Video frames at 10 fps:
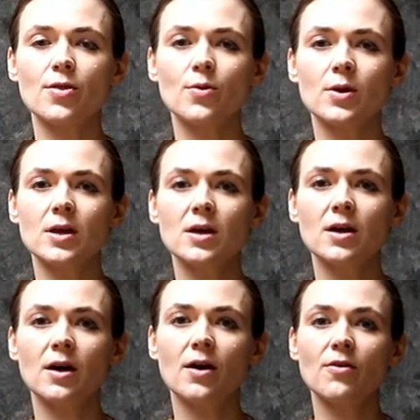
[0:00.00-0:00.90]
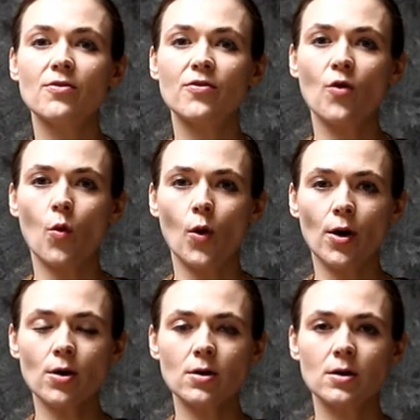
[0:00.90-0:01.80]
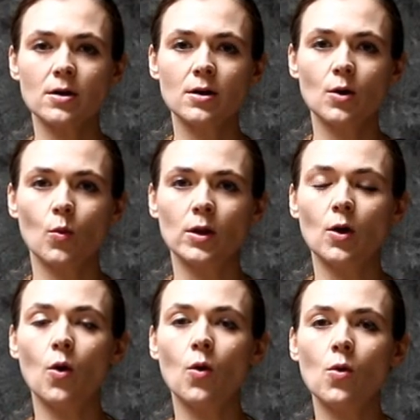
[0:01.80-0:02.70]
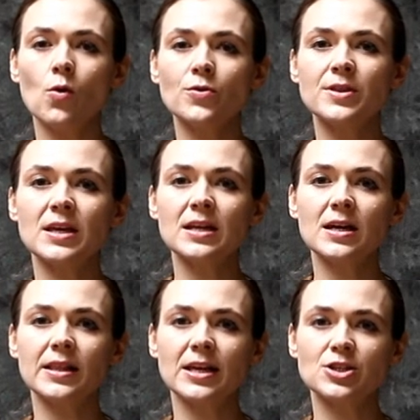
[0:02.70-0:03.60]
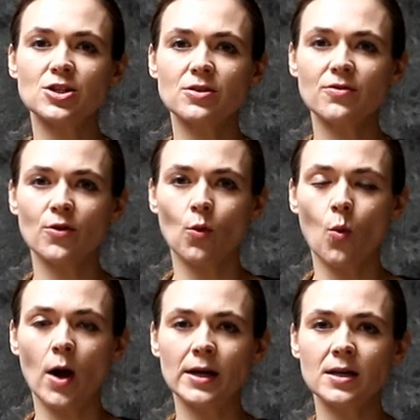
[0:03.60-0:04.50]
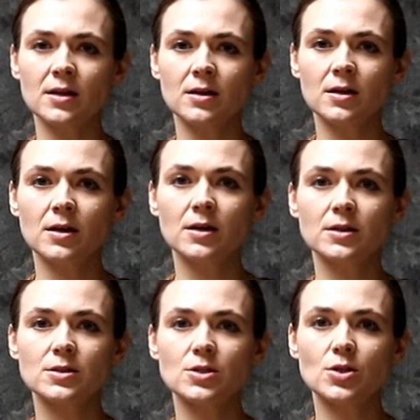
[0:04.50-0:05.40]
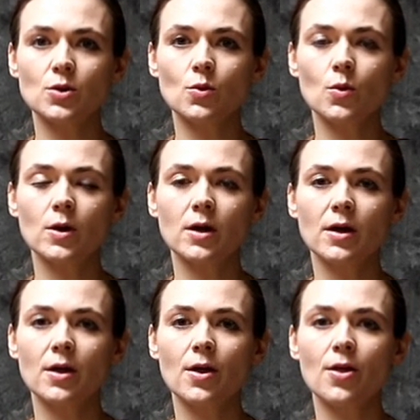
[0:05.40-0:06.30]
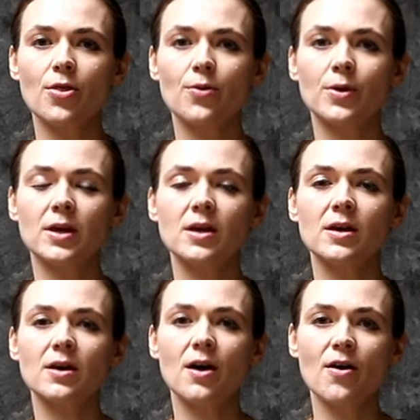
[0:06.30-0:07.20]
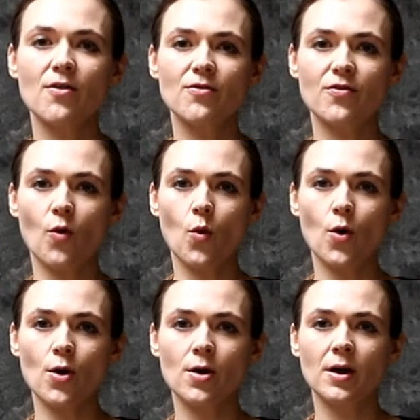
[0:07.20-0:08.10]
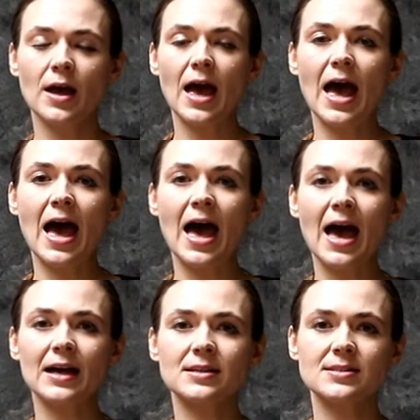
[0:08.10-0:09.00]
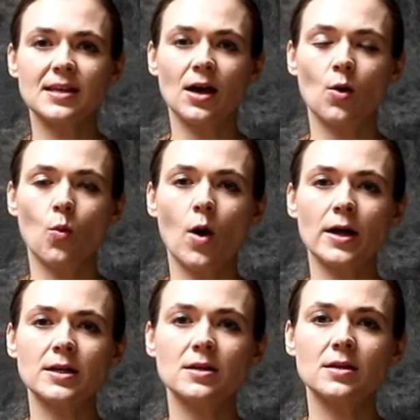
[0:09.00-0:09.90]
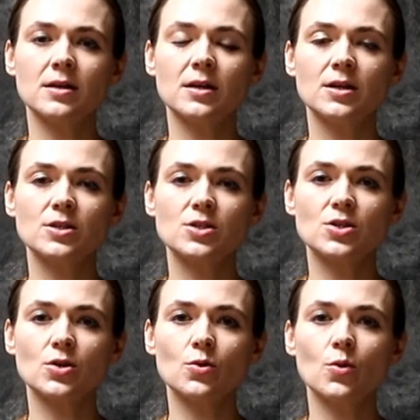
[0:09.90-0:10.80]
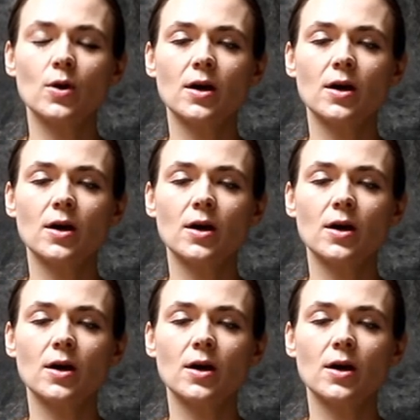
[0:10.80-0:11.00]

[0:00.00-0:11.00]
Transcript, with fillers: three, four. We'll hold the inhalation for one, two, three, four Exhale, one, two,